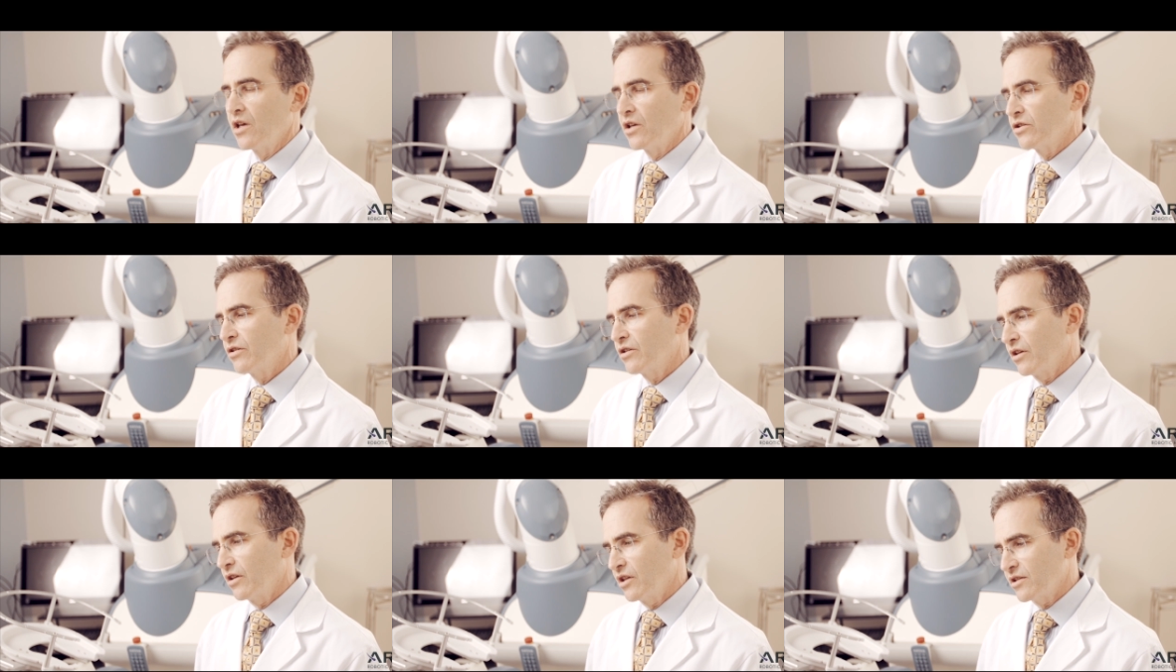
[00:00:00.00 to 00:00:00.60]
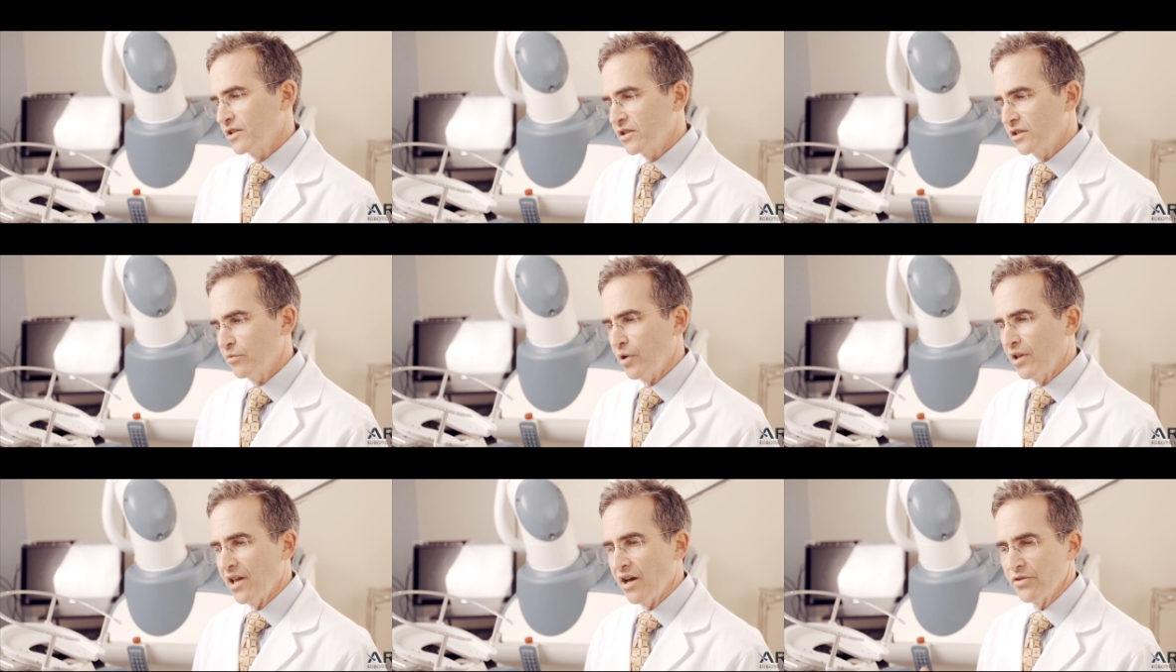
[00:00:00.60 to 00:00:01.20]
So the, the
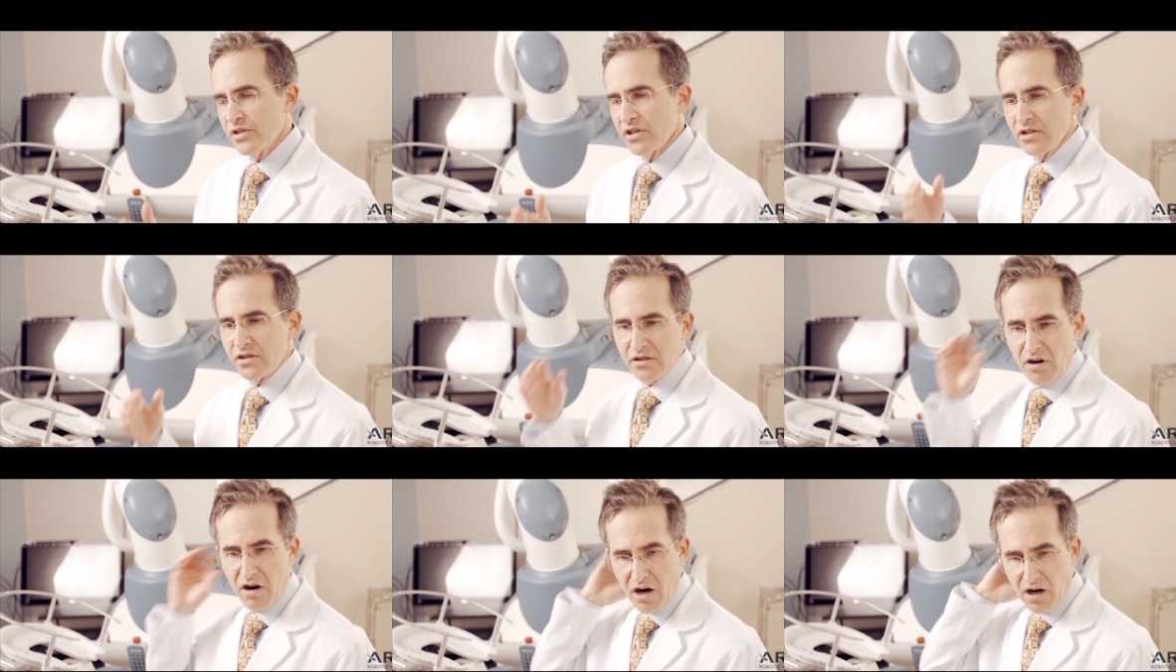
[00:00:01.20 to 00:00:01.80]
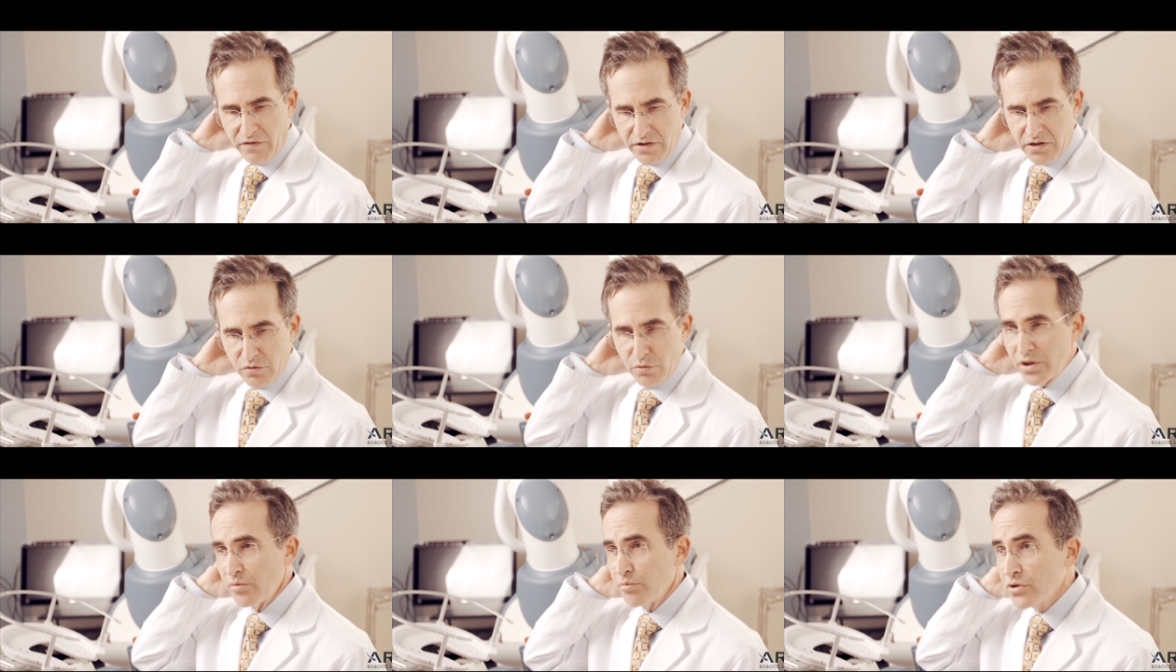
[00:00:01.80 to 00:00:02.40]
system allows us to
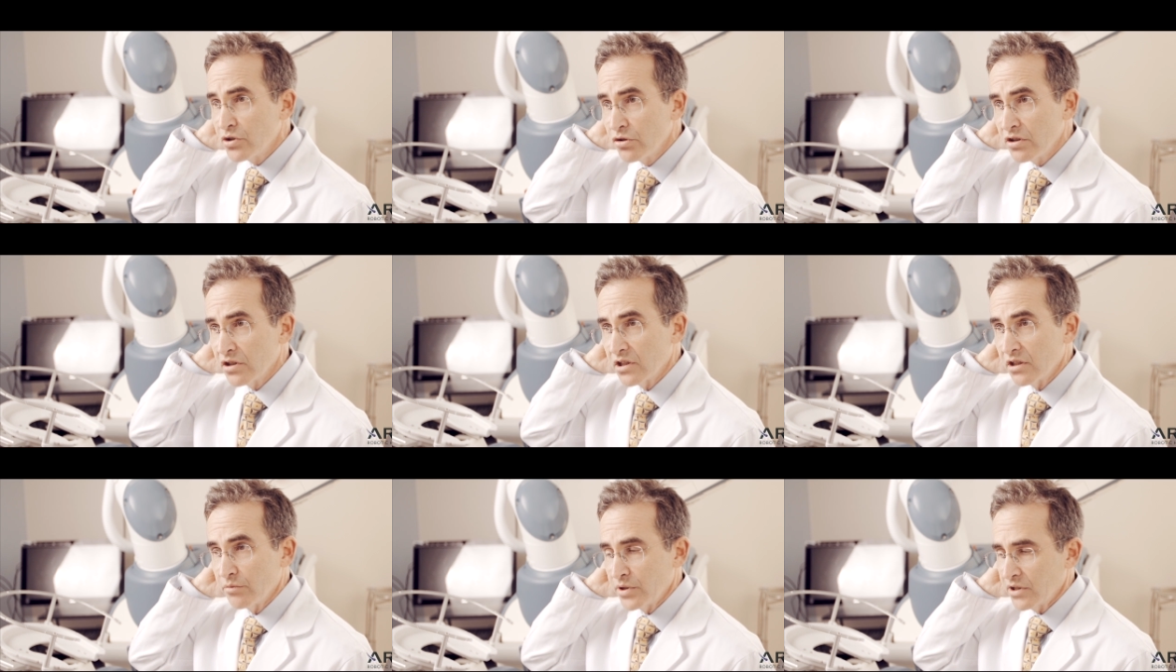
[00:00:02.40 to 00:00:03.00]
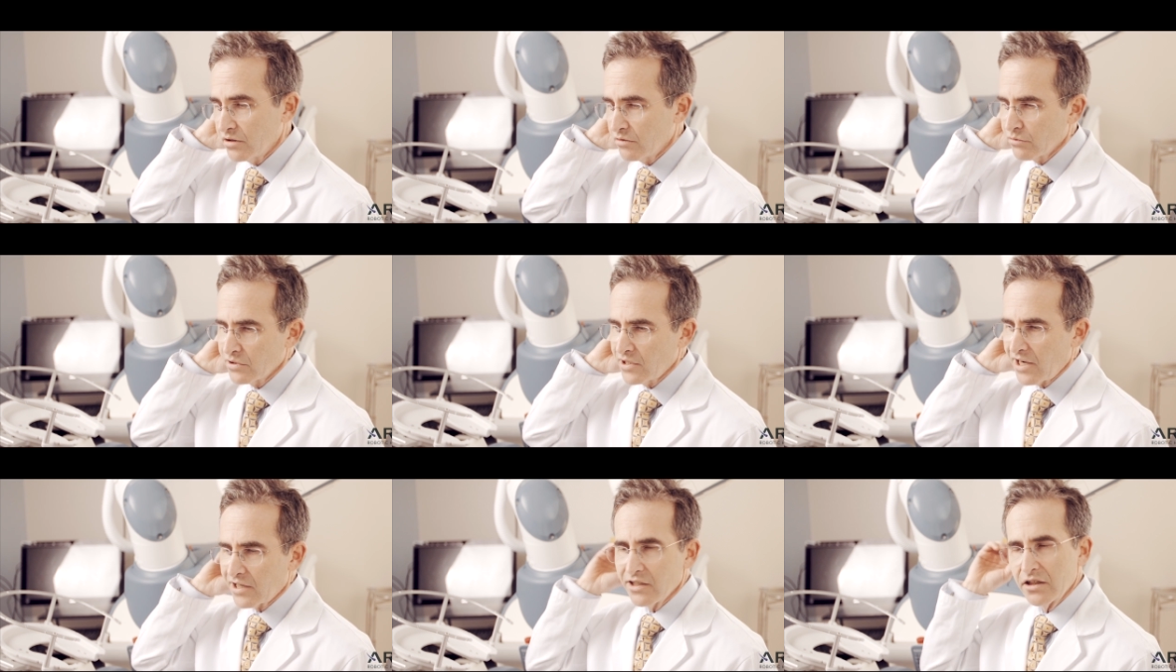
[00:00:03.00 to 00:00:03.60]
harvest with impunity, meaning
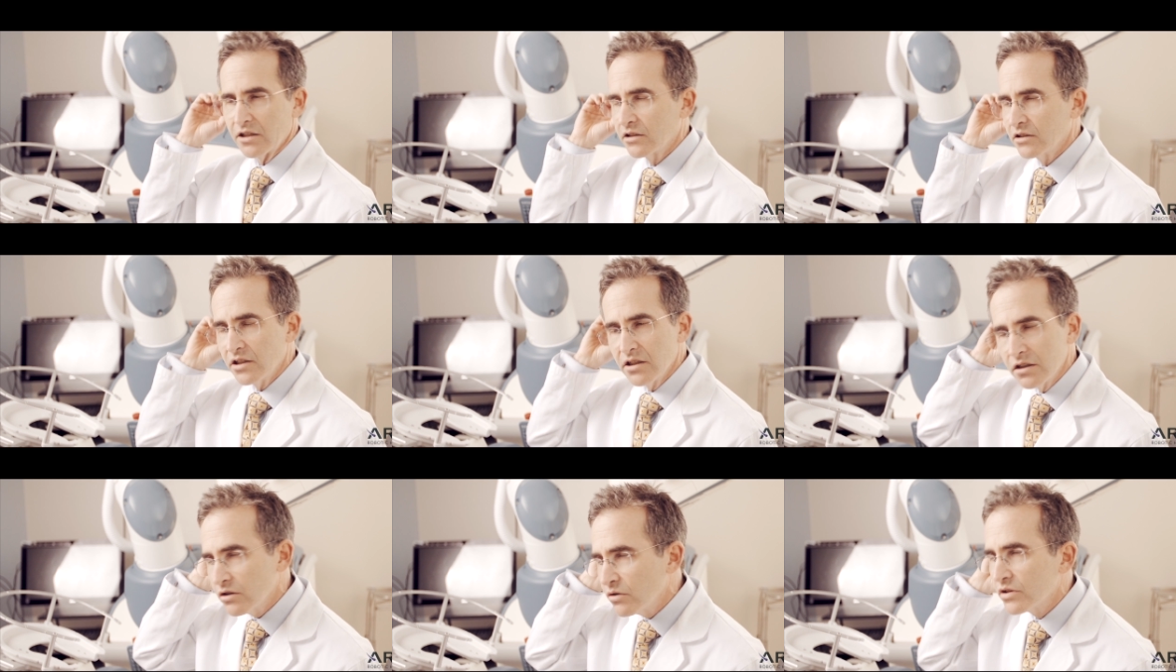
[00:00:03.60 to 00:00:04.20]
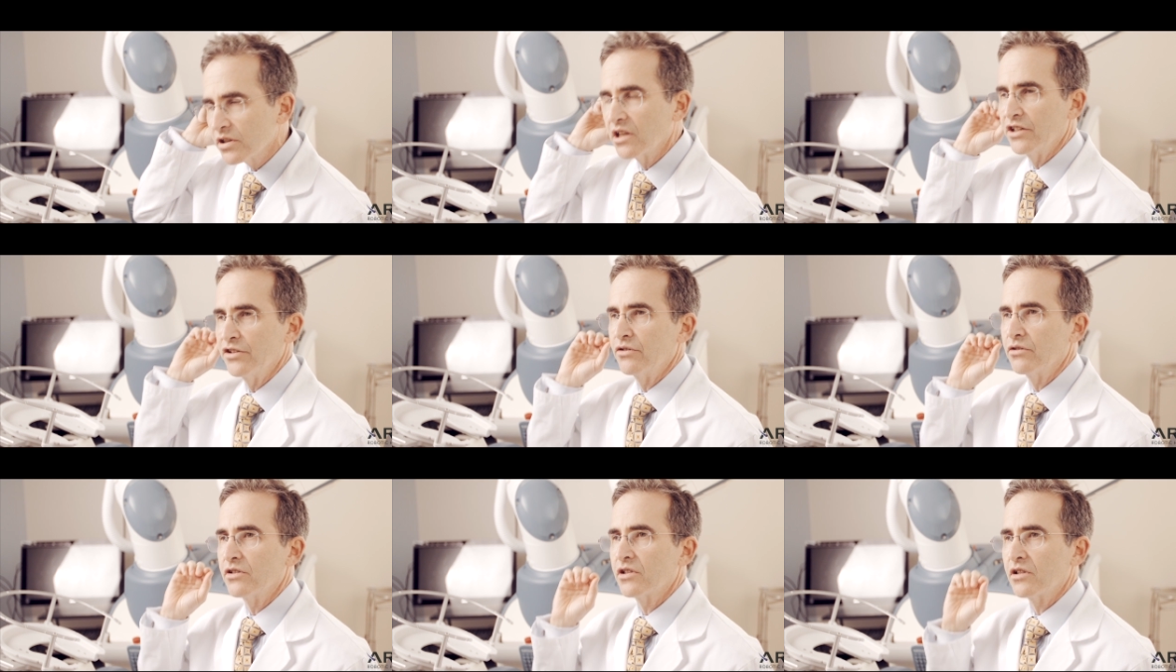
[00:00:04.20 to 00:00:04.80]
we're not going to induce a
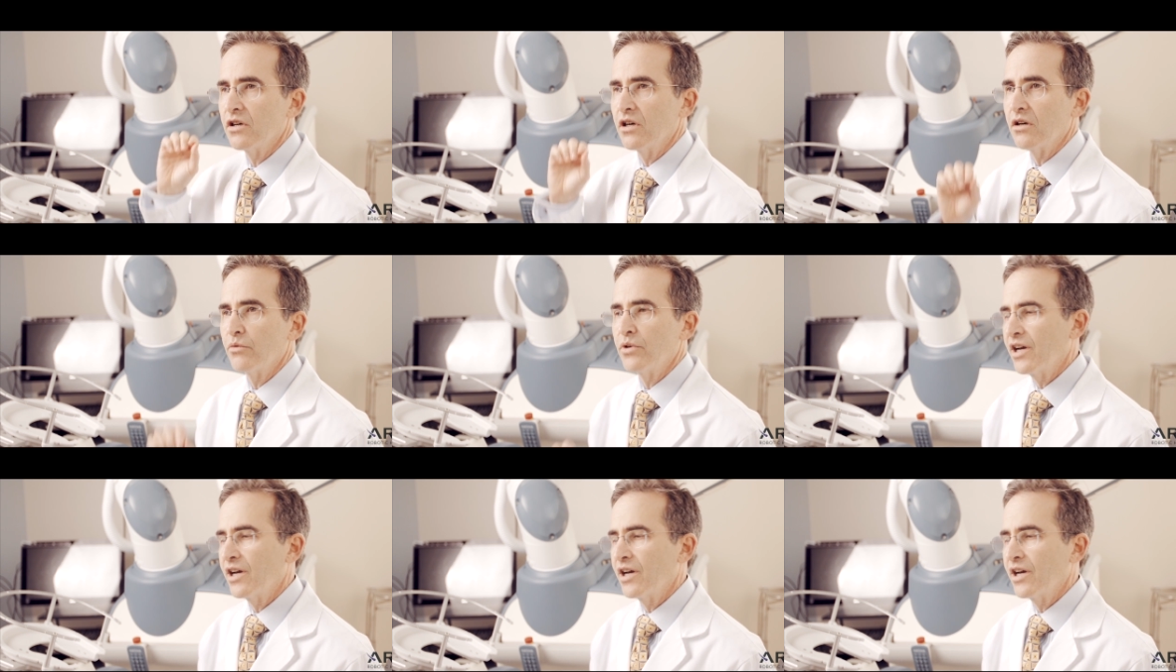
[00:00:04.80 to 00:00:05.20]
linear scar.